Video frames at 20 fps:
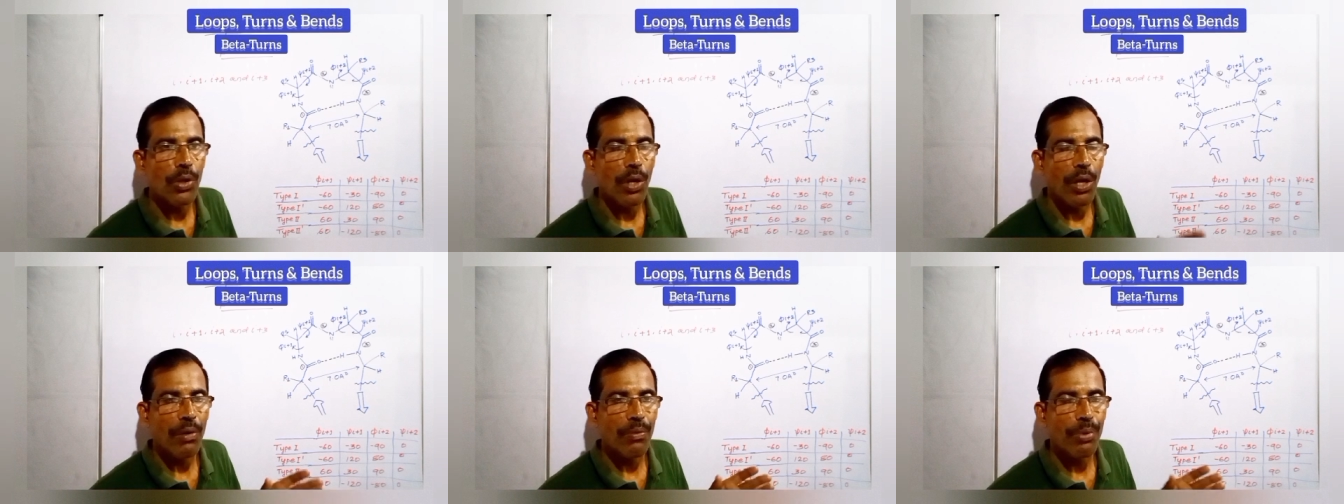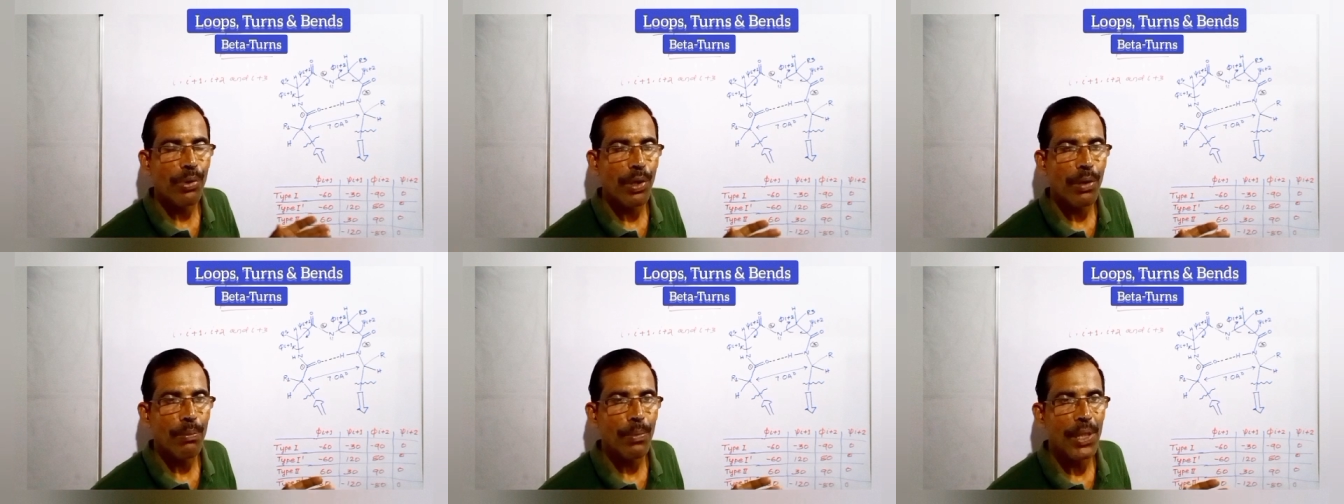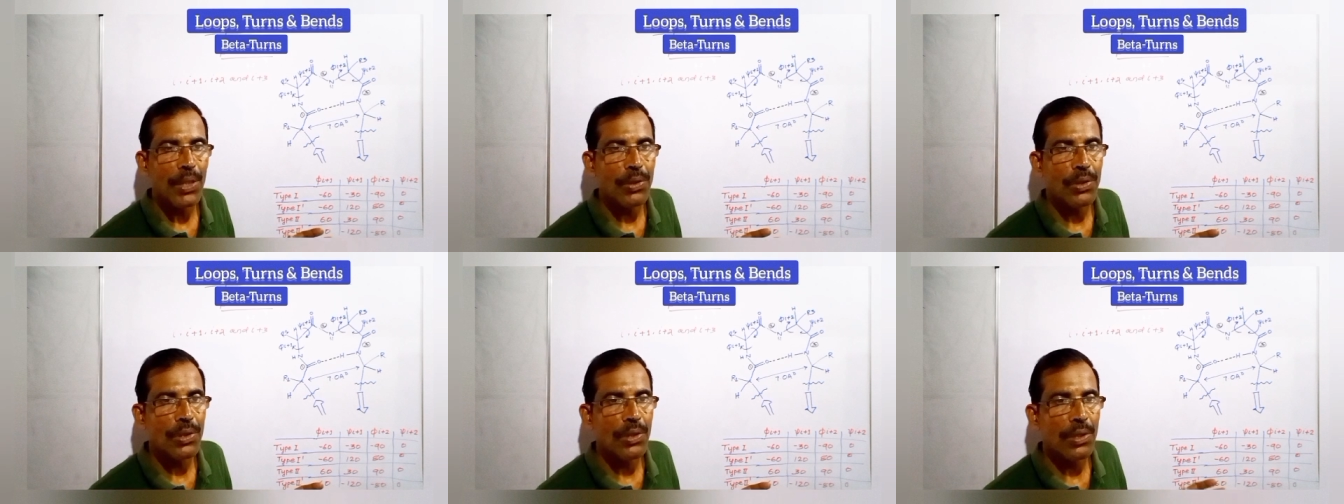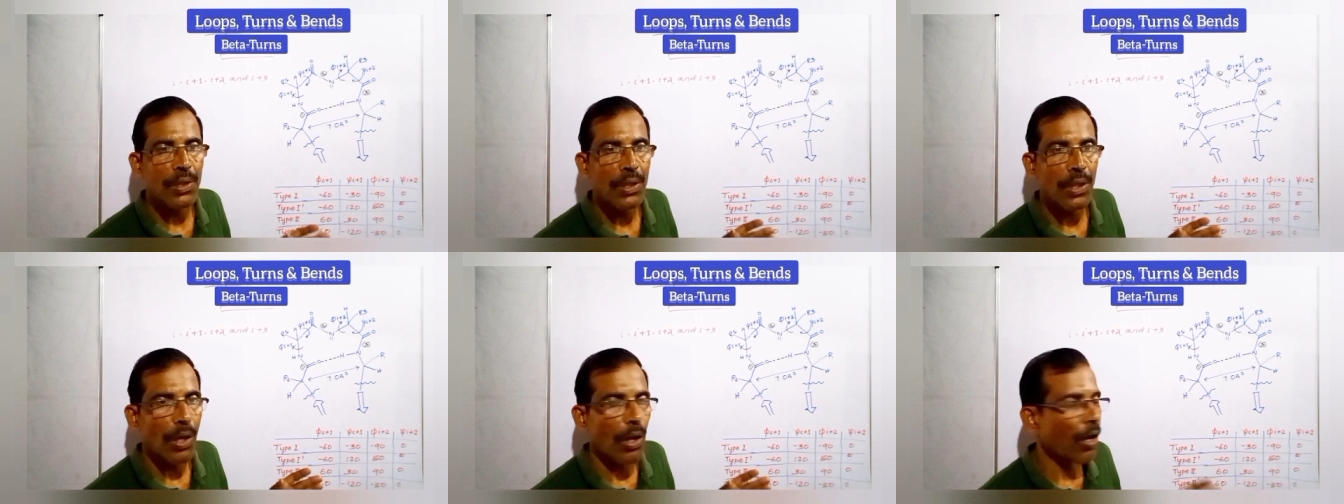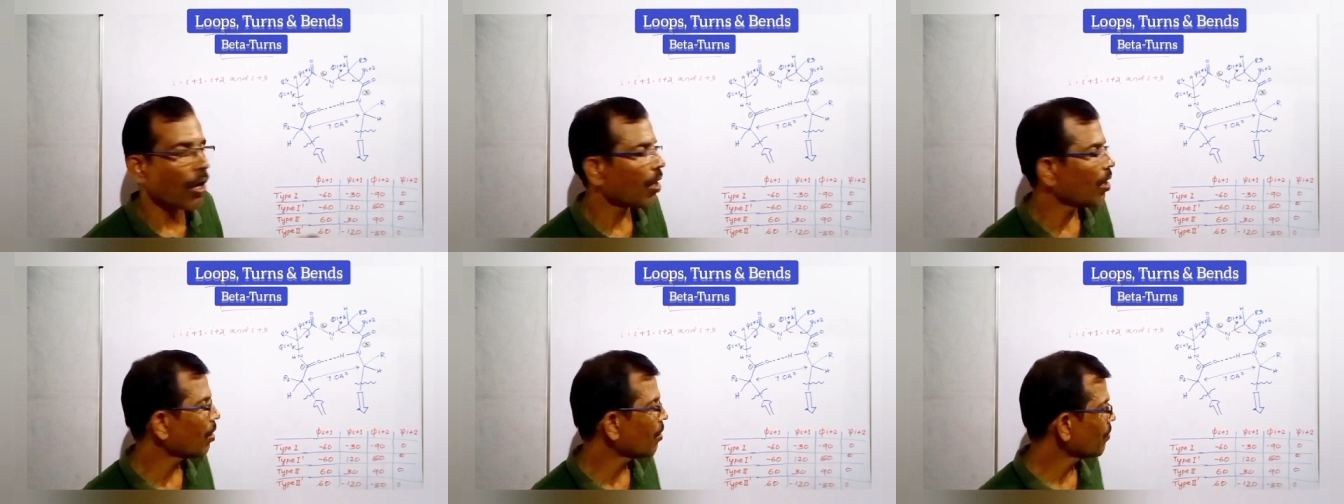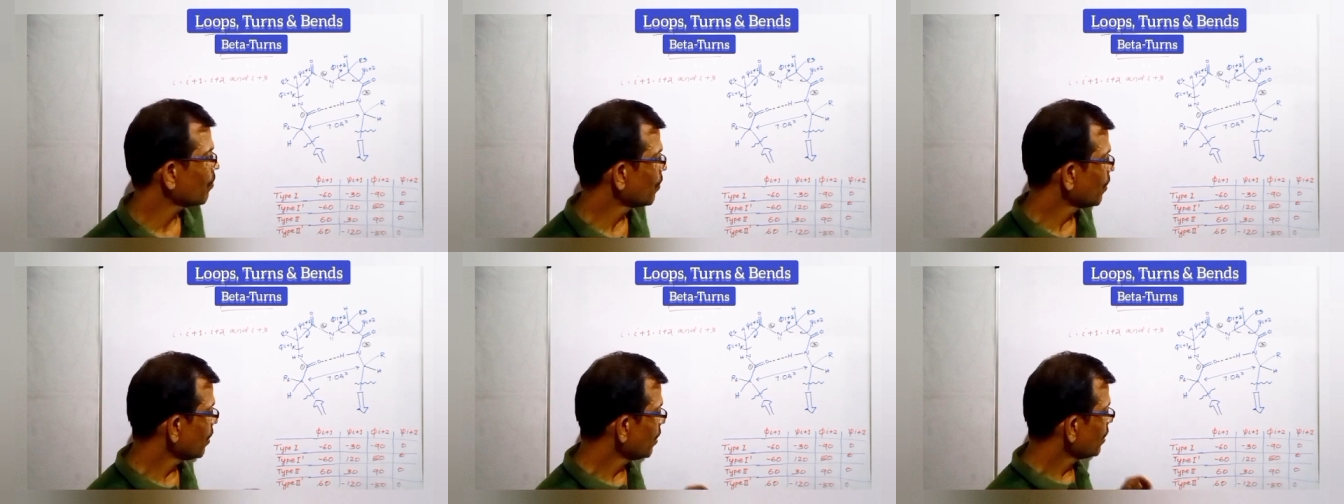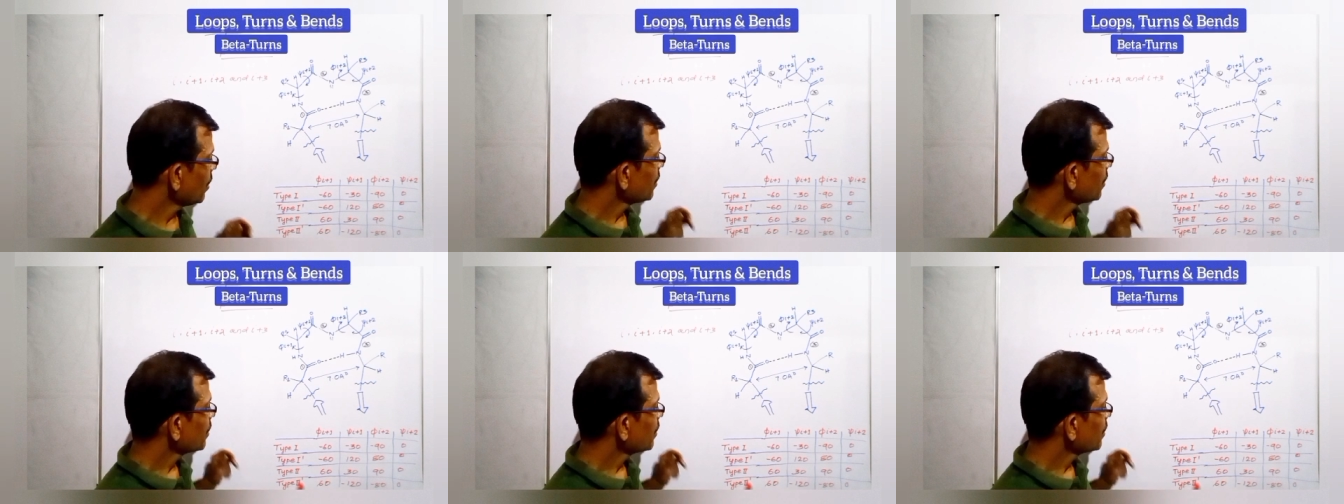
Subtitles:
conformation of